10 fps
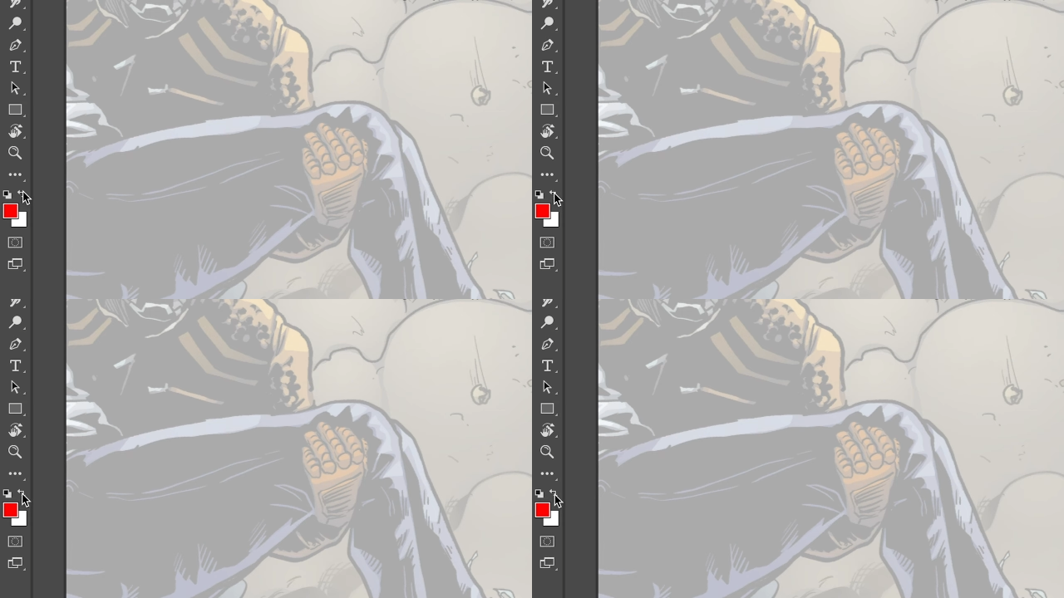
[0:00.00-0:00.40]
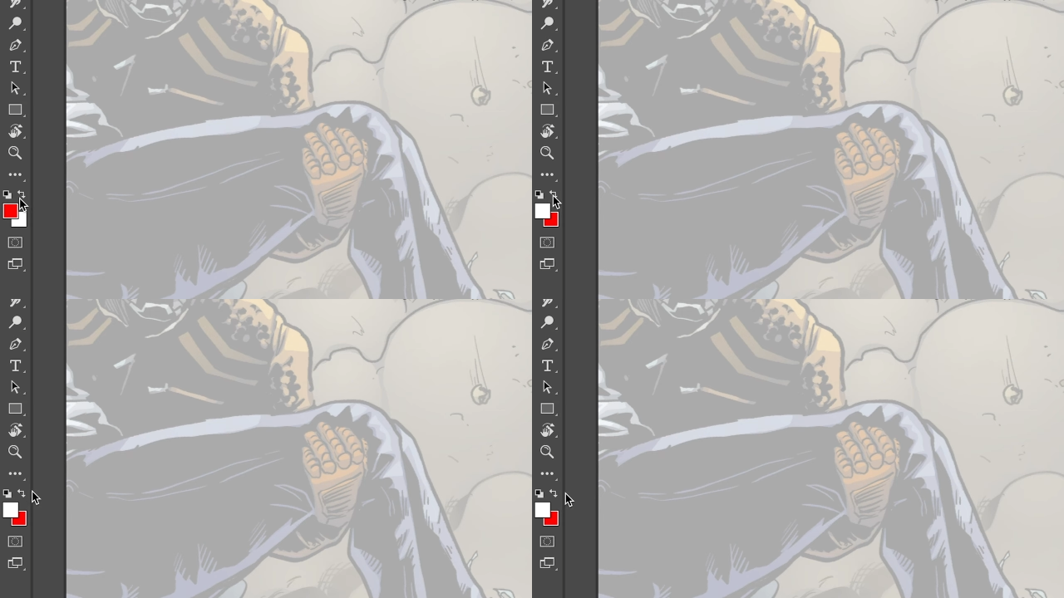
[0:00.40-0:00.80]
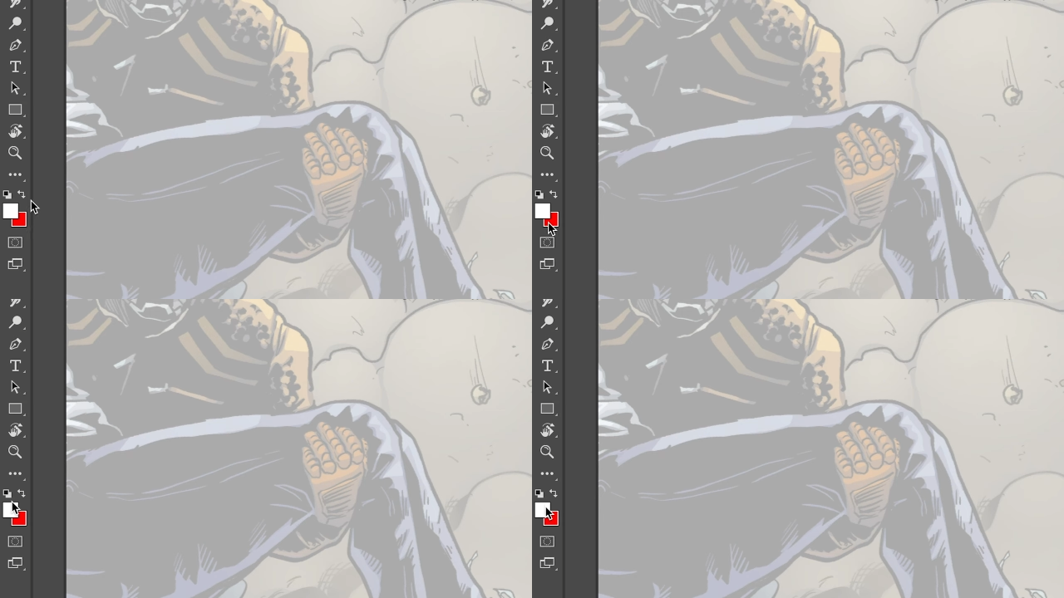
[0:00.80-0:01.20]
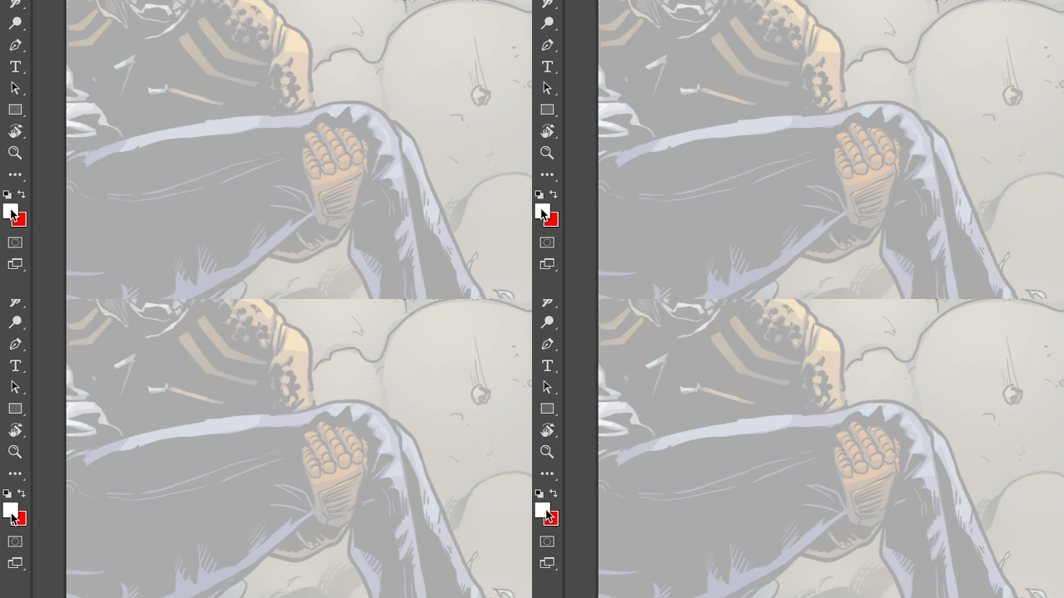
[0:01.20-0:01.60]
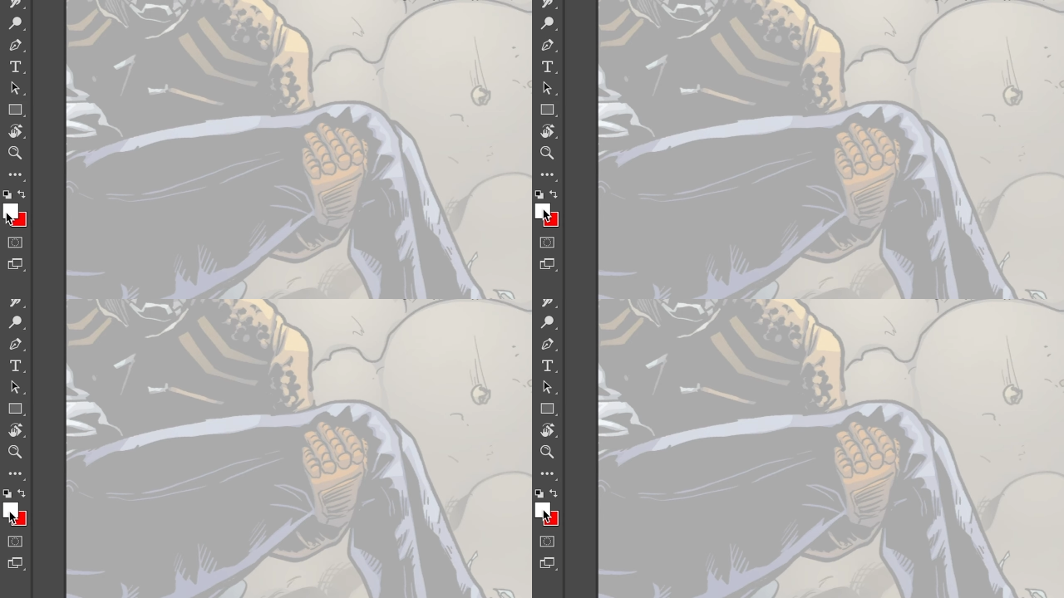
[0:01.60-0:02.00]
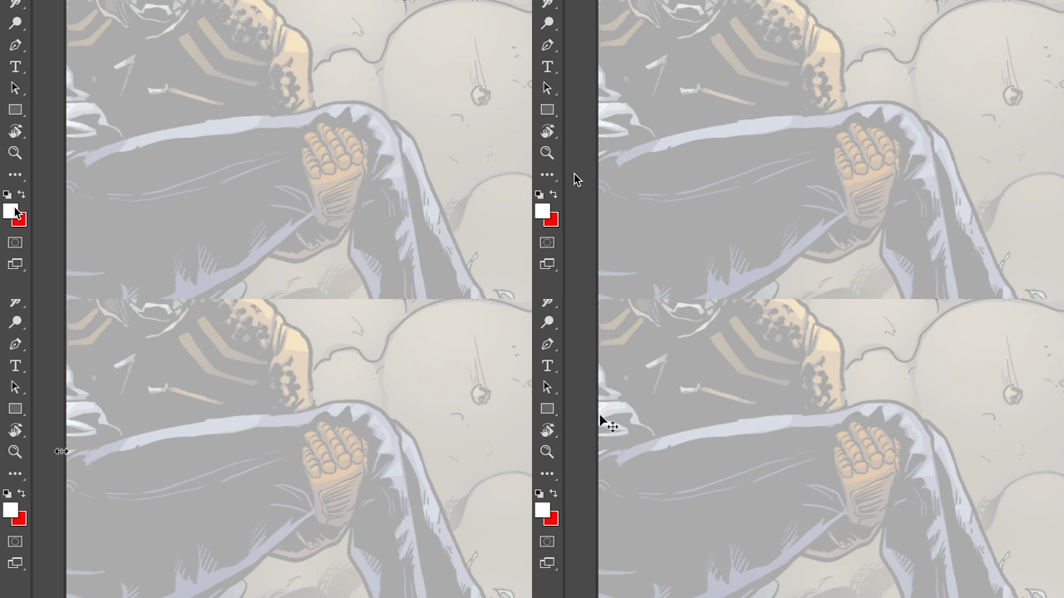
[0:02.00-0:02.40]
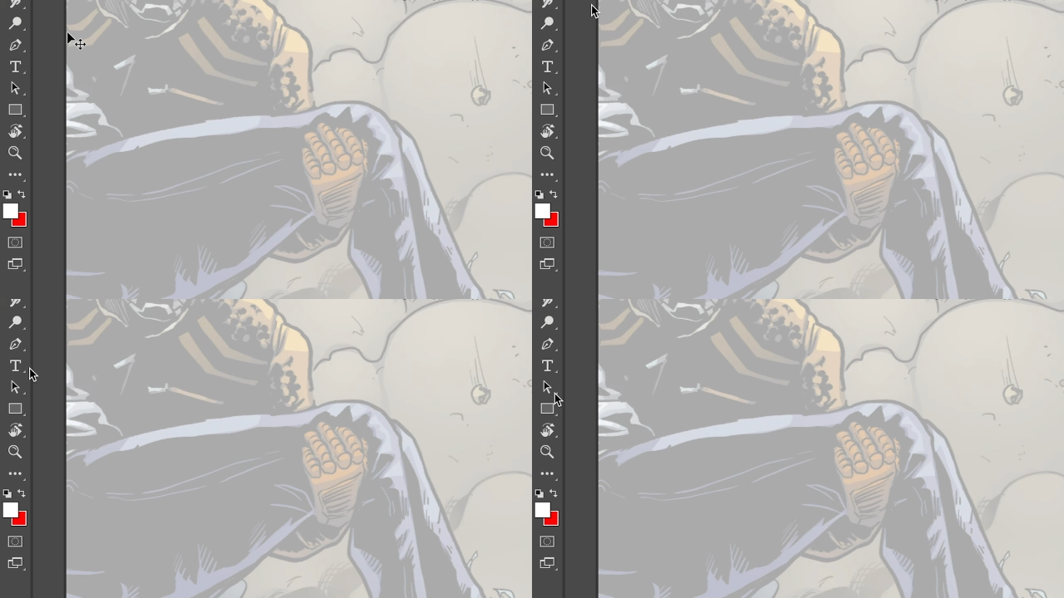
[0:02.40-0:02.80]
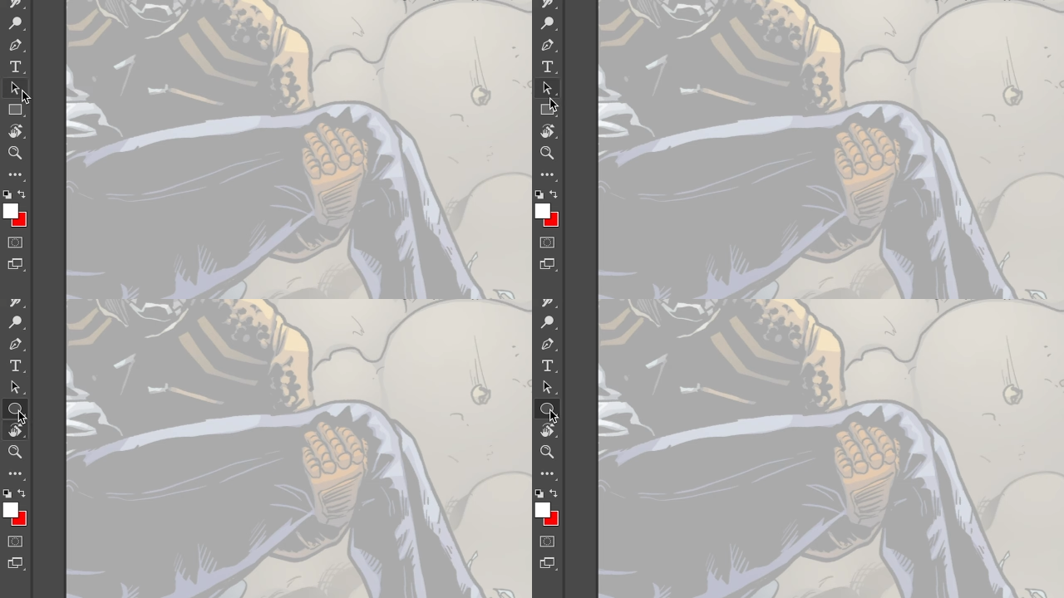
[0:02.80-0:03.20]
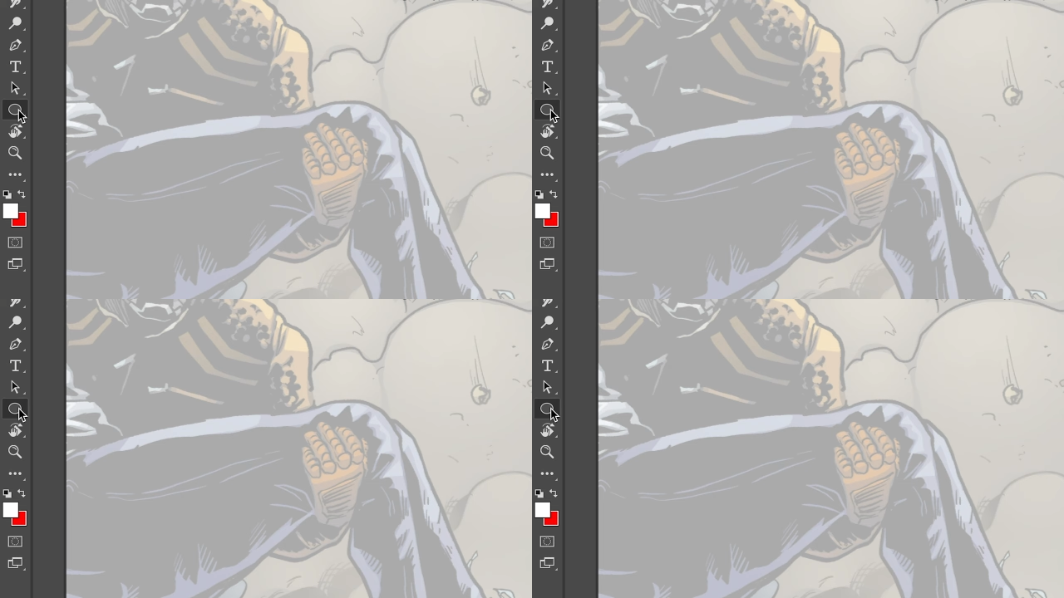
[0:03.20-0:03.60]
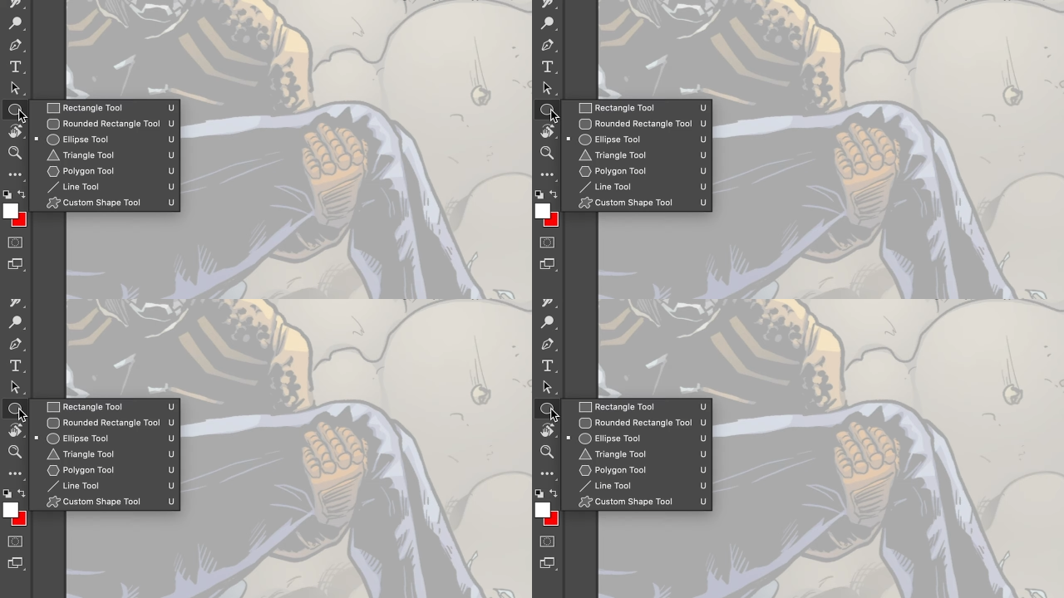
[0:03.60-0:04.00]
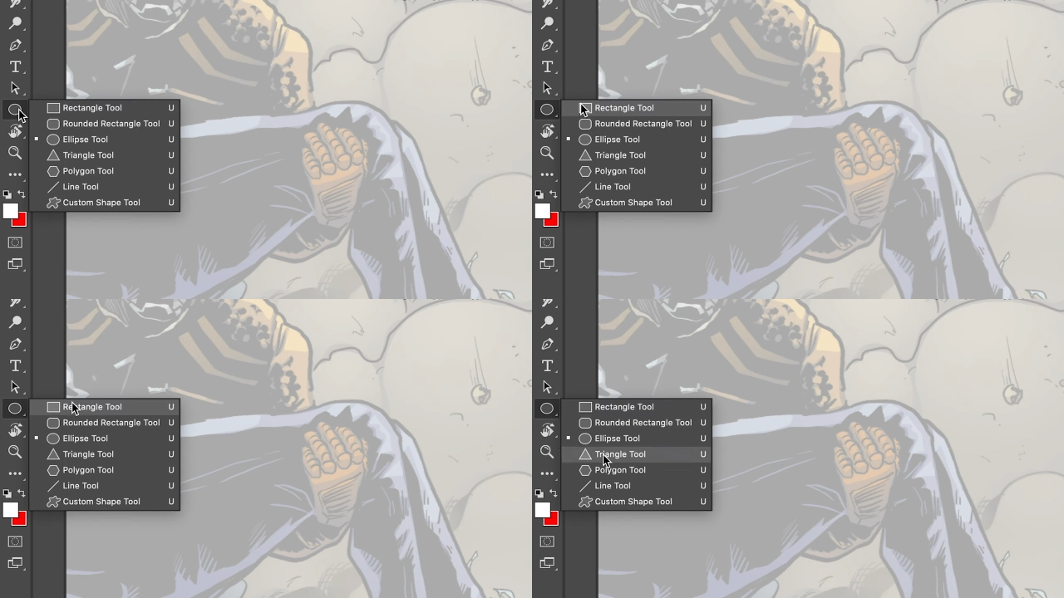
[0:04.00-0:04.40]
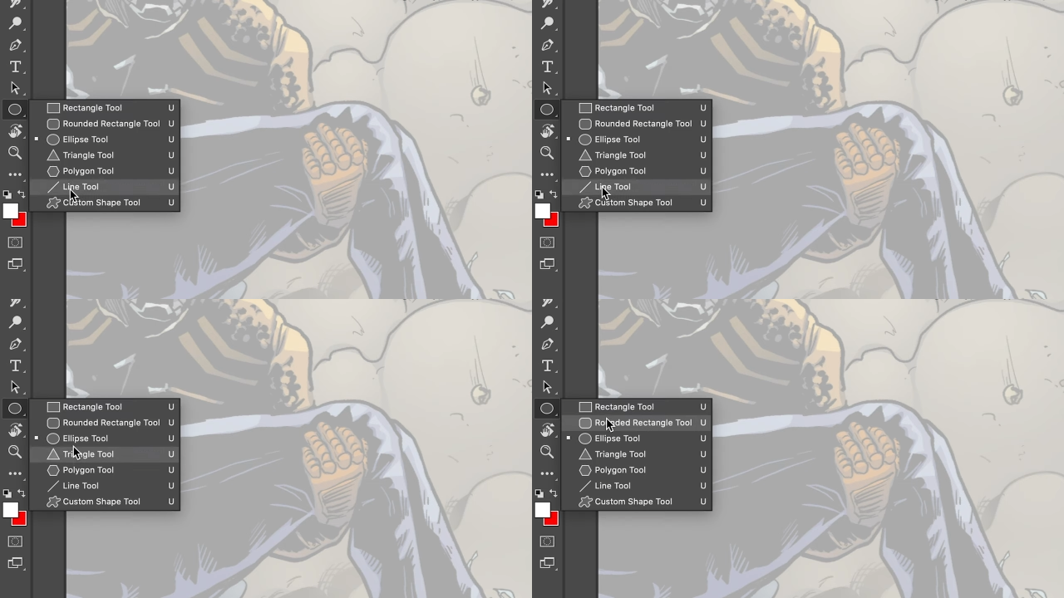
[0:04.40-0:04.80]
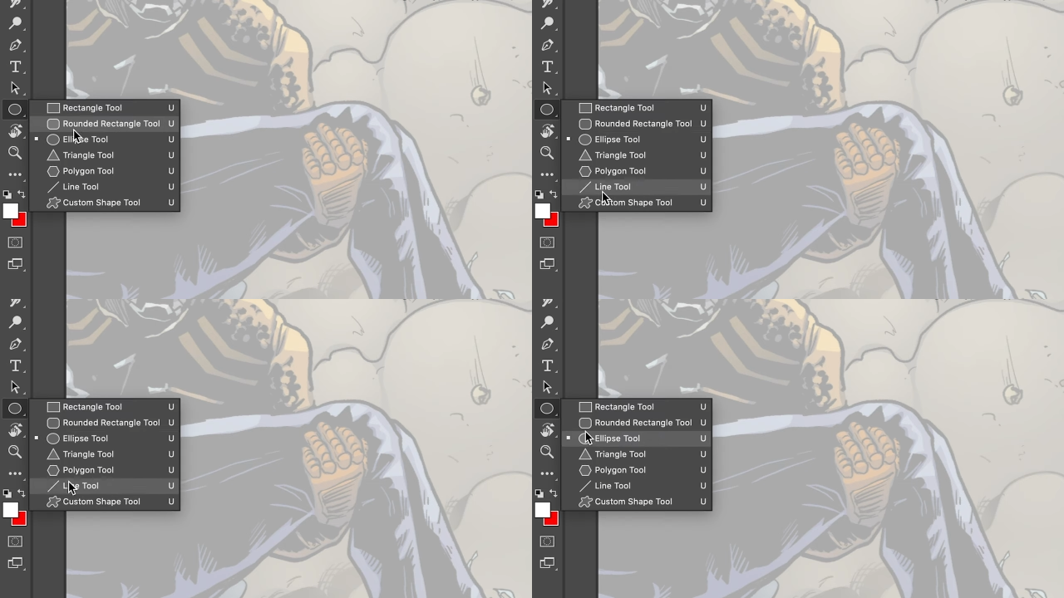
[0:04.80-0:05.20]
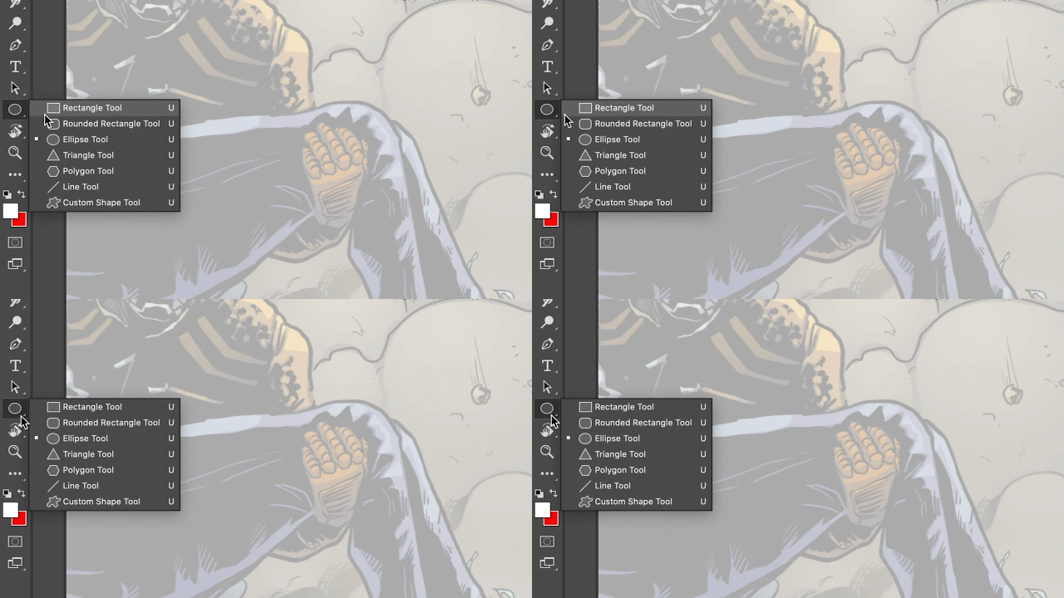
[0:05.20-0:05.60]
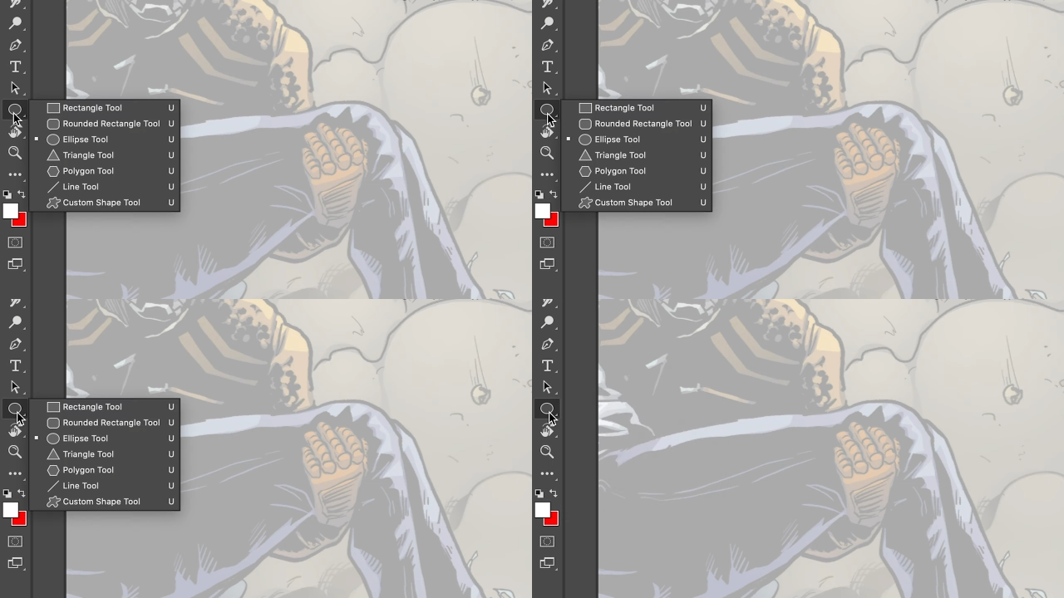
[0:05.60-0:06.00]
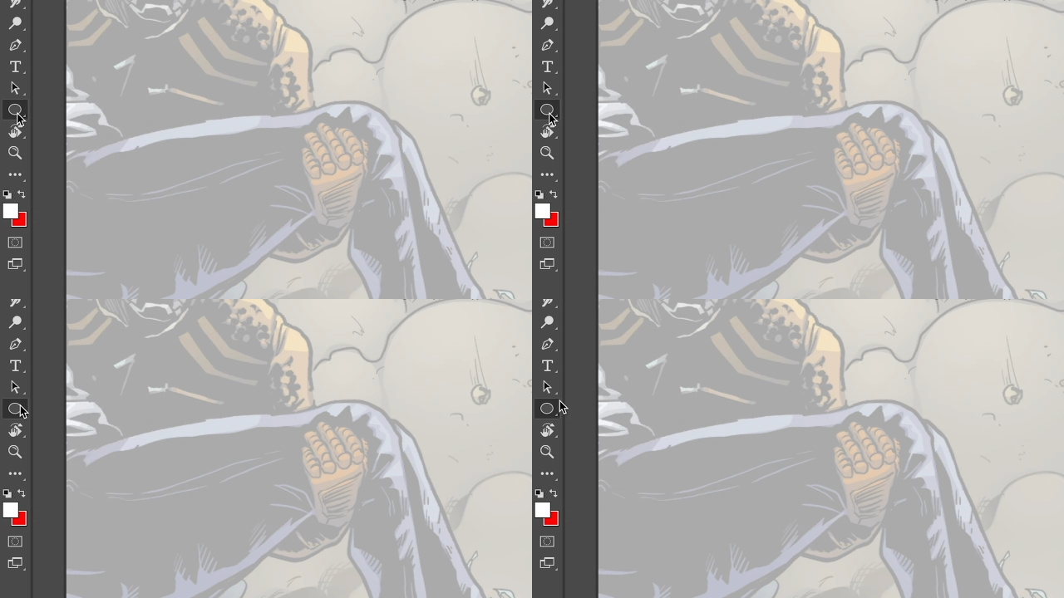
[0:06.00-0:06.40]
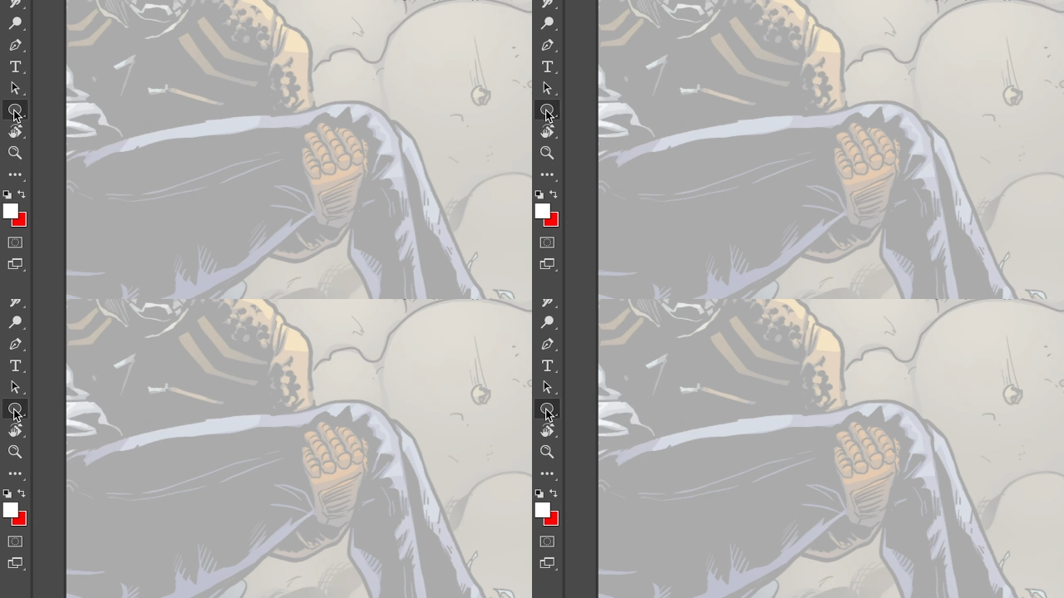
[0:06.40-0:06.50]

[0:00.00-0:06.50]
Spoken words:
No face is visible, so there are no lips to read.